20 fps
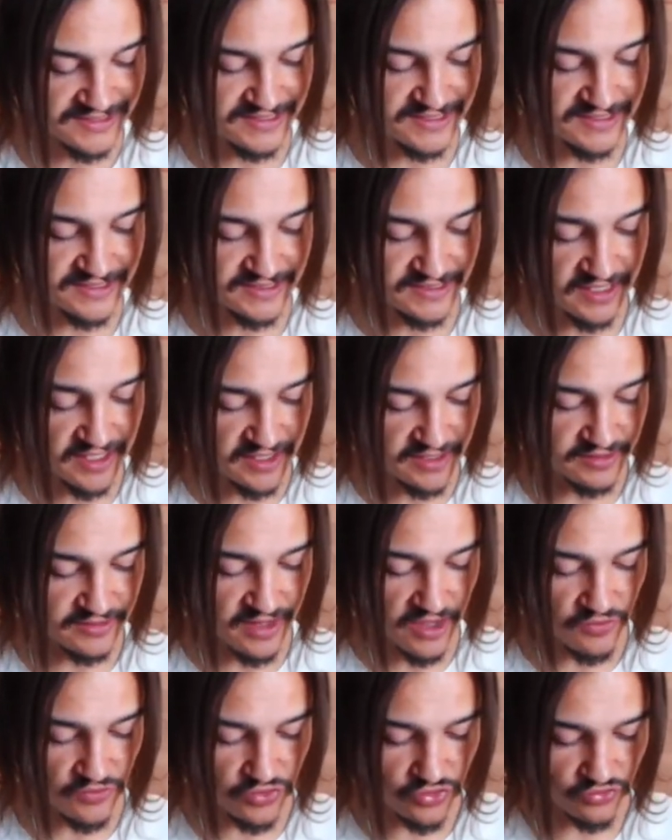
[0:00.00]
Take
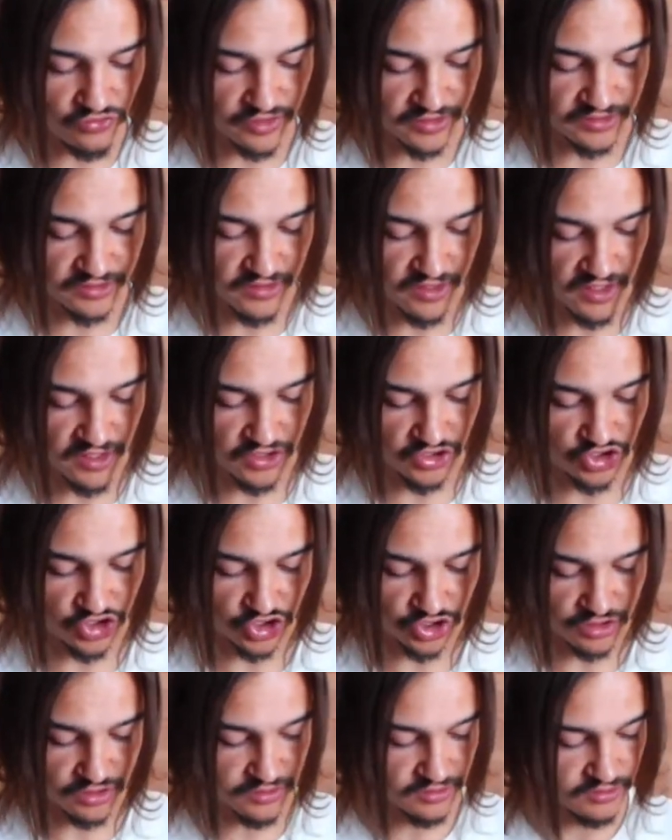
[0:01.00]
now your
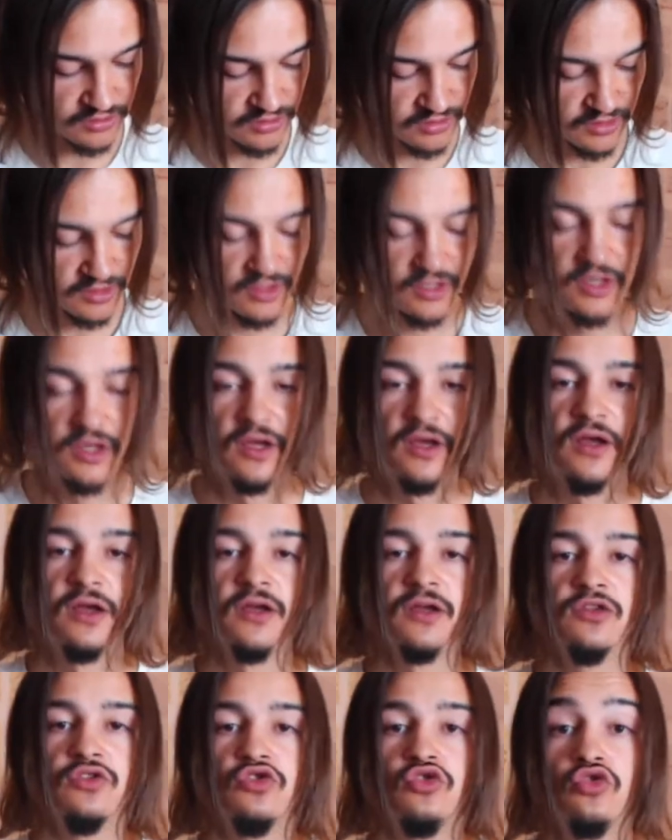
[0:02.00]
attention
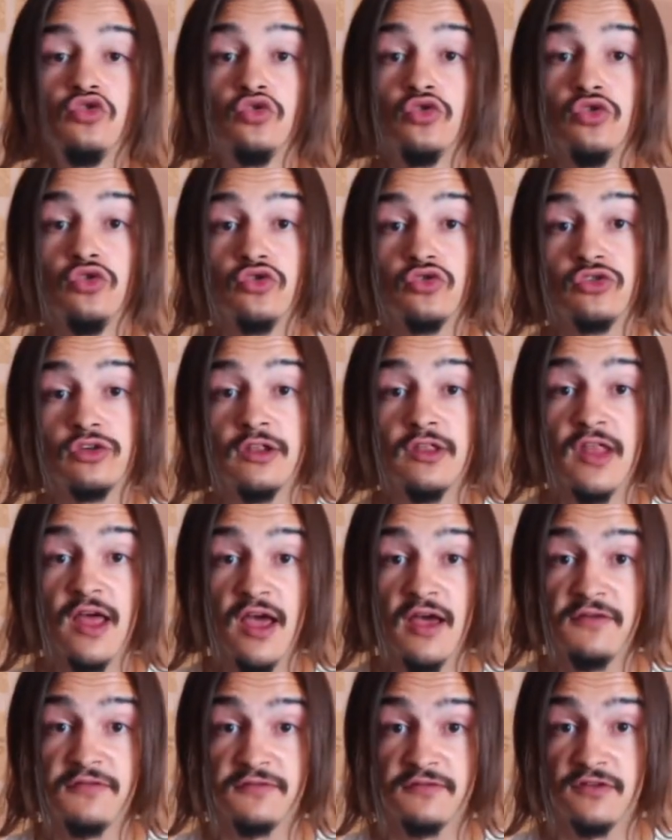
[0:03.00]
to your
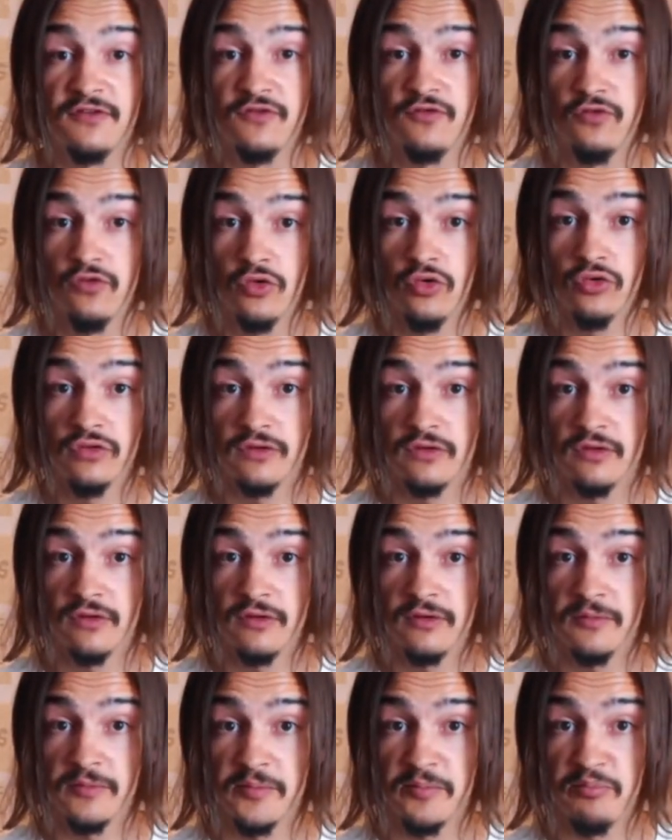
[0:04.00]
left foot,
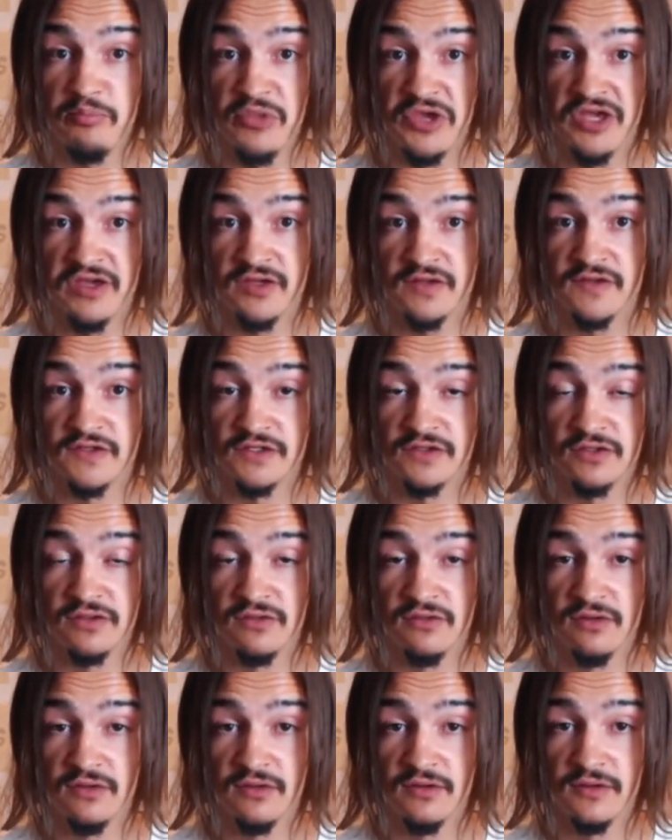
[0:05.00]
big toe.
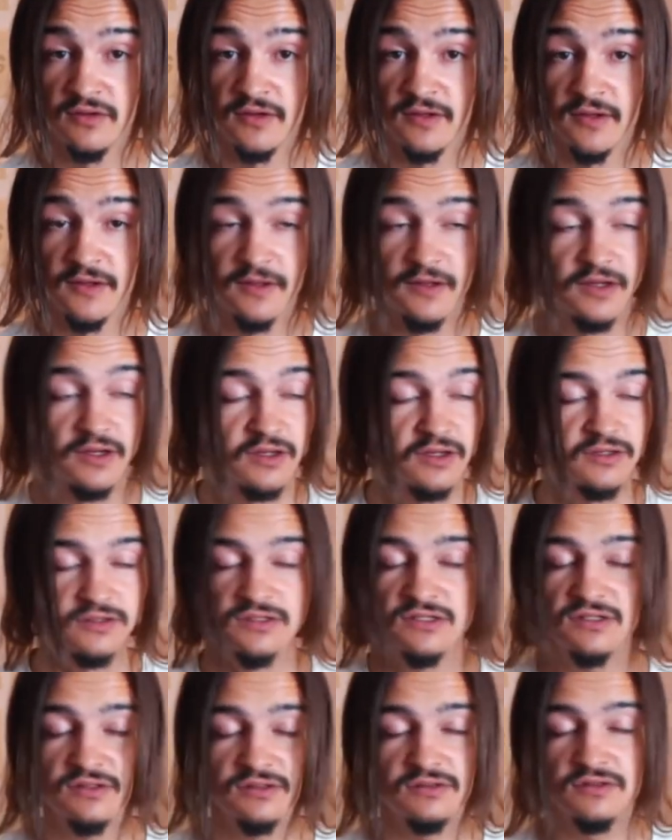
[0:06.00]

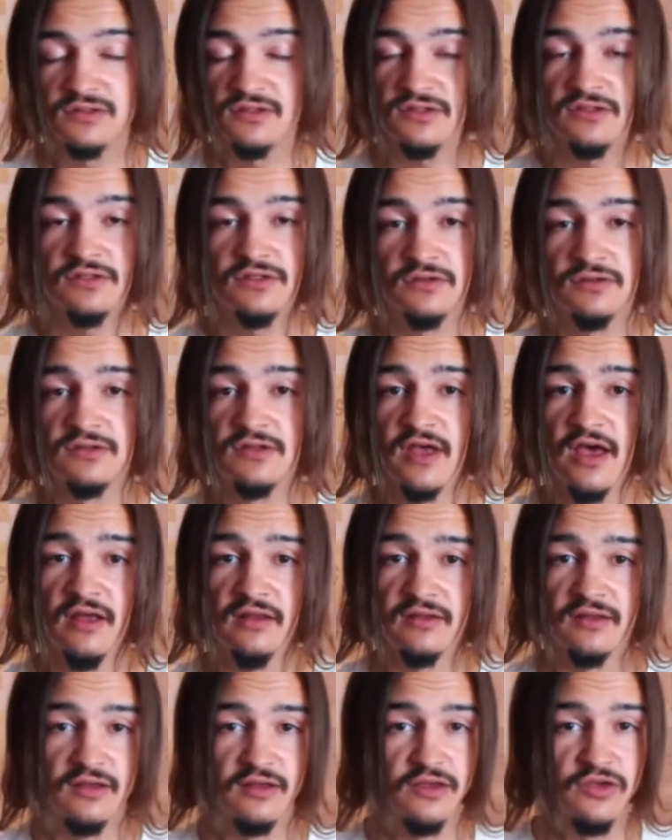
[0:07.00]
Just do
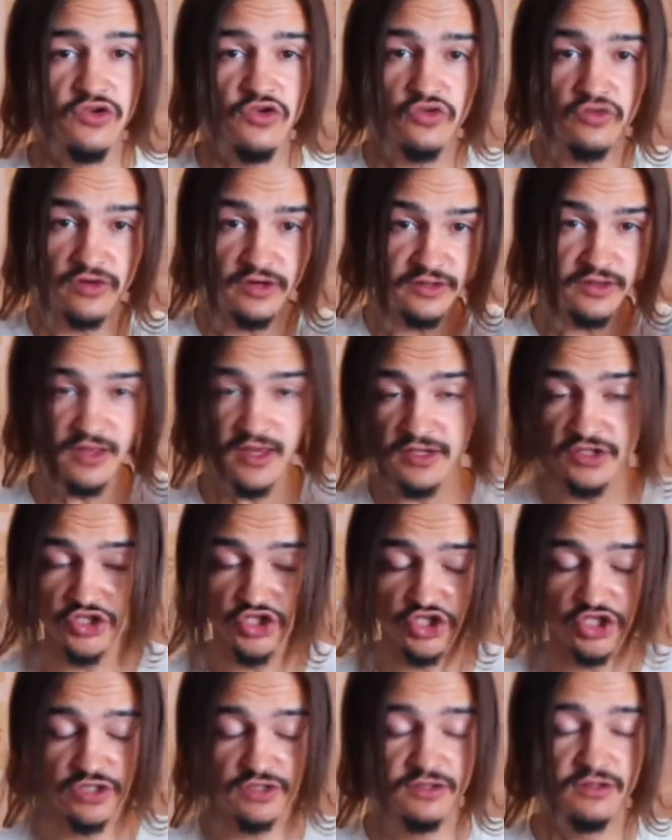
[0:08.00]
that. Your
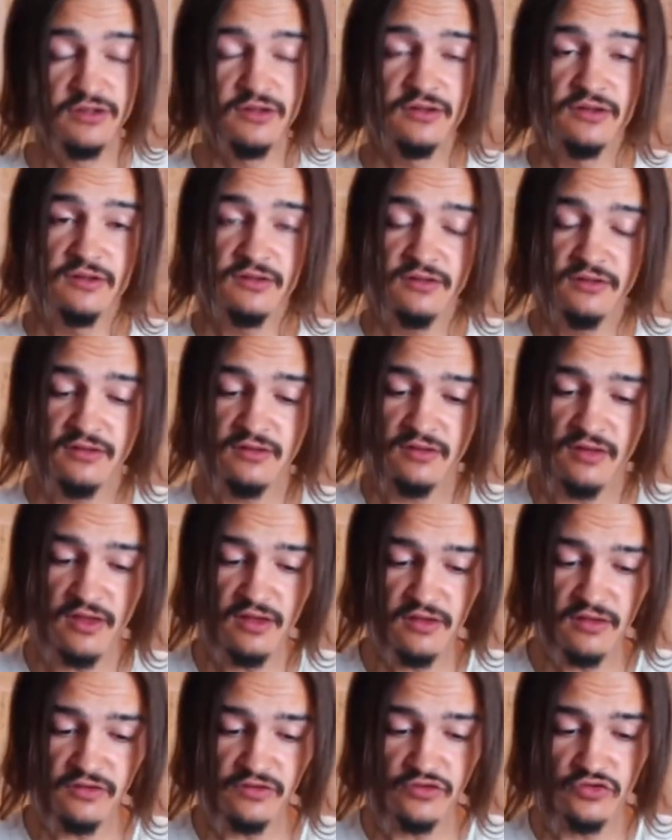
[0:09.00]
attention,
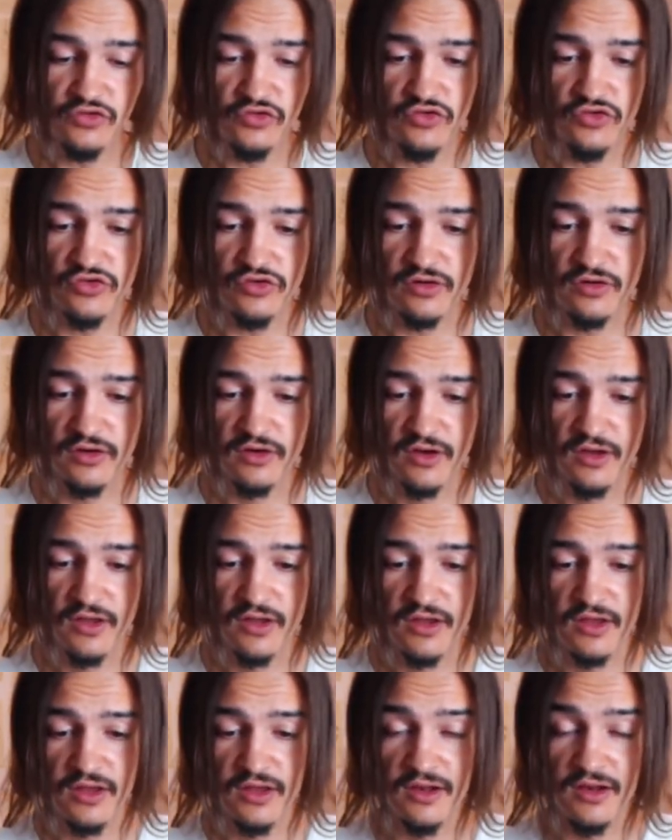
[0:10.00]
take it to your
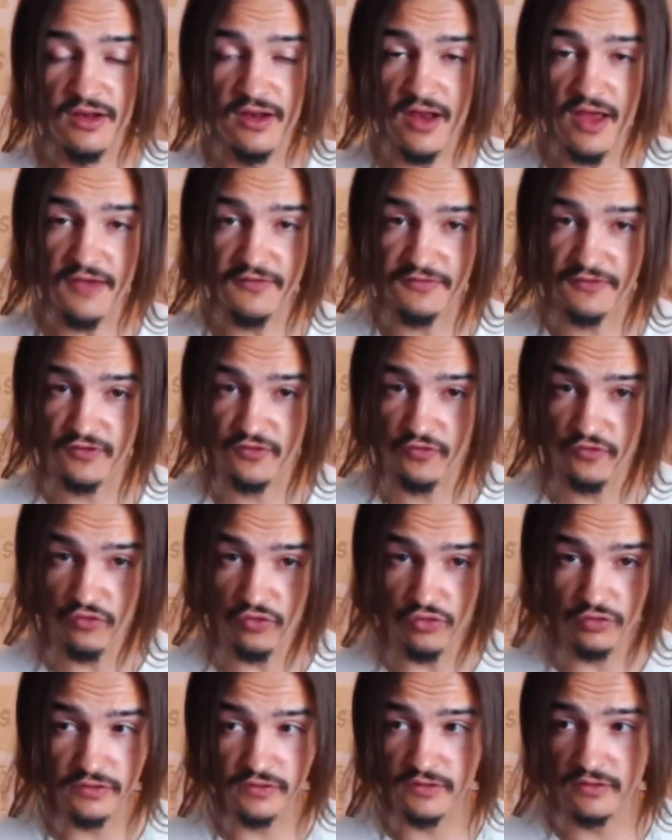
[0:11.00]
left
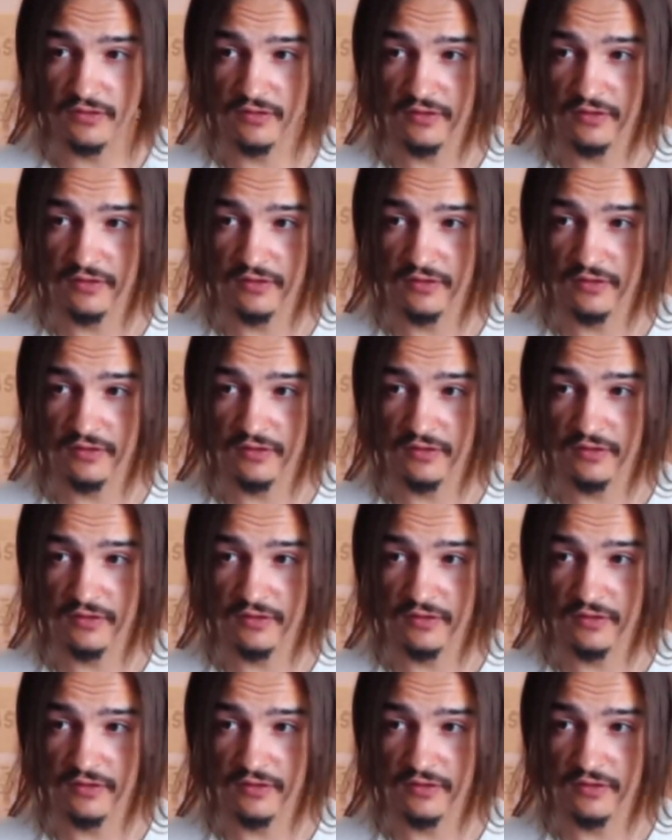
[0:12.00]
foot,